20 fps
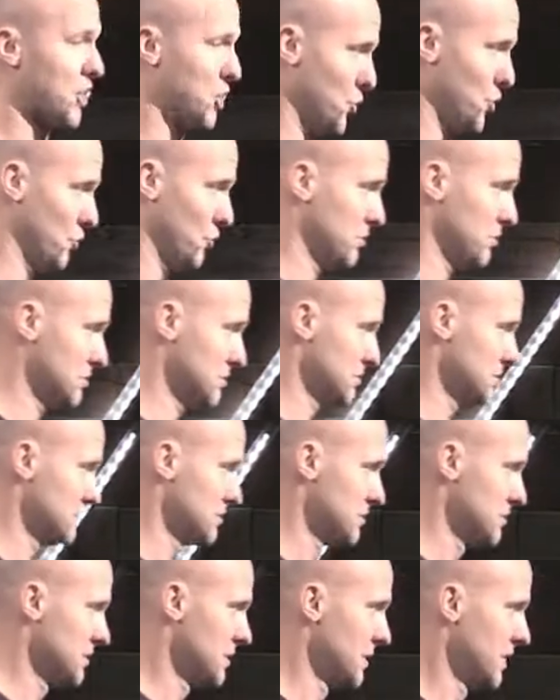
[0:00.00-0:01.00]
you.
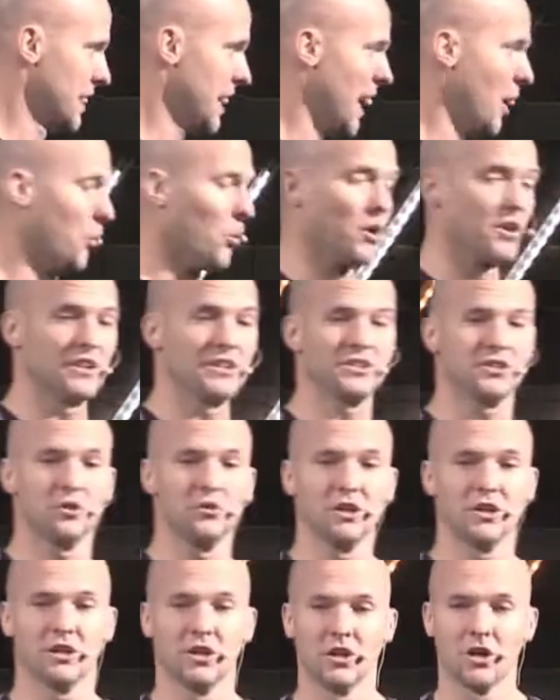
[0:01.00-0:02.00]
And one of the things you
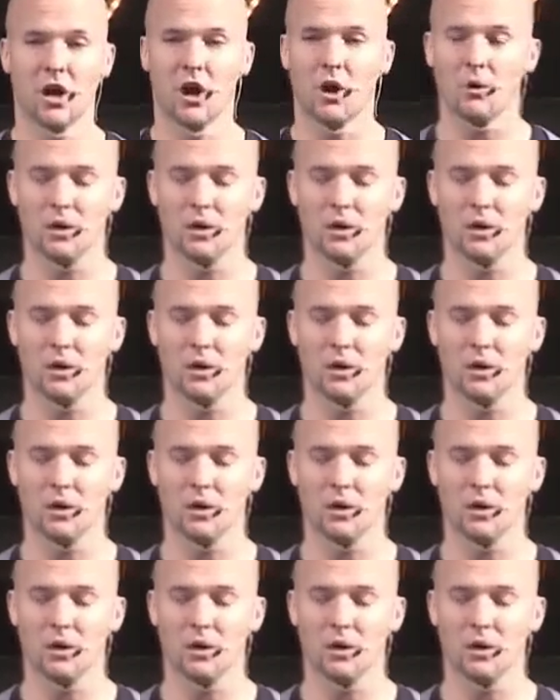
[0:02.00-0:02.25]
need to know